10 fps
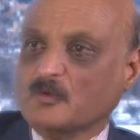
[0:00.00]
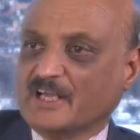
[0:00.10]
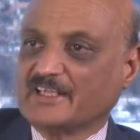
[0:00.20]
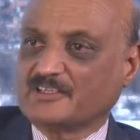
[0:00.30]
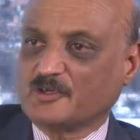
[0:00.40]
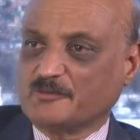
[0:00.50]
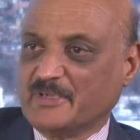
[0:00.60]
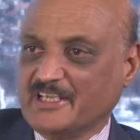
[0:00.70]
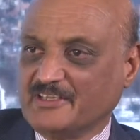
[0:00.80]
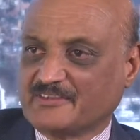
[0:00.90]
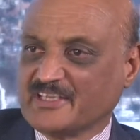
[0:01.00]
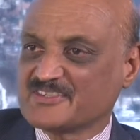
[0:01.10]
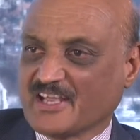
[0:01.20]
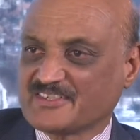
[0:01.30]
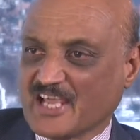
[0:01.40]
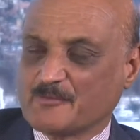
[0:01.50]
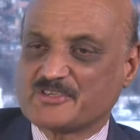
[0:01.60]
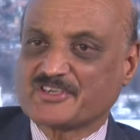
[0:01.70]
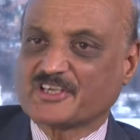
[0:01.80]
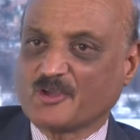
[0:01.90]
Well, it could be things like
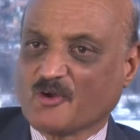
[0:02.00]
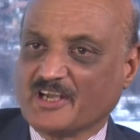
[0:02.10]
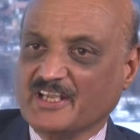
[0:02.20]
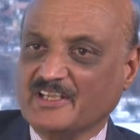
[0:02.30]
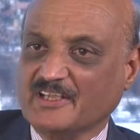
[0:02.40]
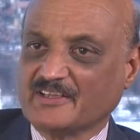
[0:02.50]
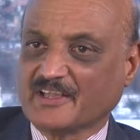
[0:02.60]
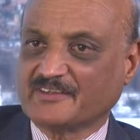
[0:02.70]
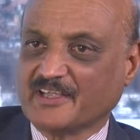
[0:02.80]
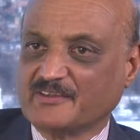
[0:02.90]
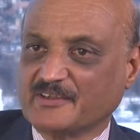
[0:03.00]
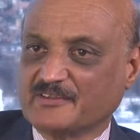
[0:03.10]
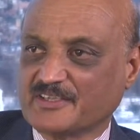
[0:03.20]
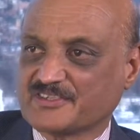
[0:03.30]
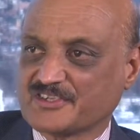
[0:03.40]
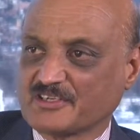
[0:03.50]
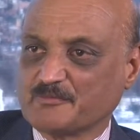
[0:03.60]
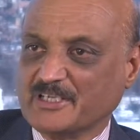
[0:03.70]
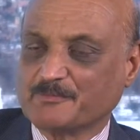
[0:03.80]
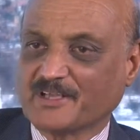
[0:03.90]
cybersecurity, that, they, that, that
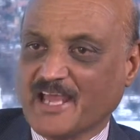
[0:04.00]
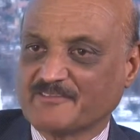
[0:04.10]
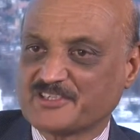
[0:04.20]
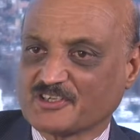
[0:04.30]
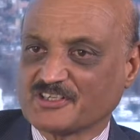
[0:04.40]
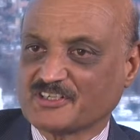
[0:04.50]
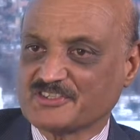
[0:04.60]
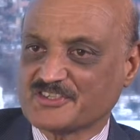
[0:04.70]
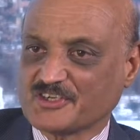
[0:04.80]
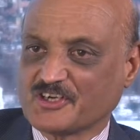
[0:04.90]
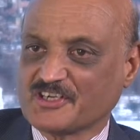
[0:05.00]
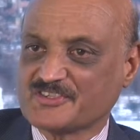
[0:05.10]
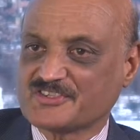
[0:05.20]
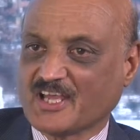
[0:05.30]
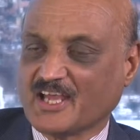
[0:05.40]
certain people have certain concerns.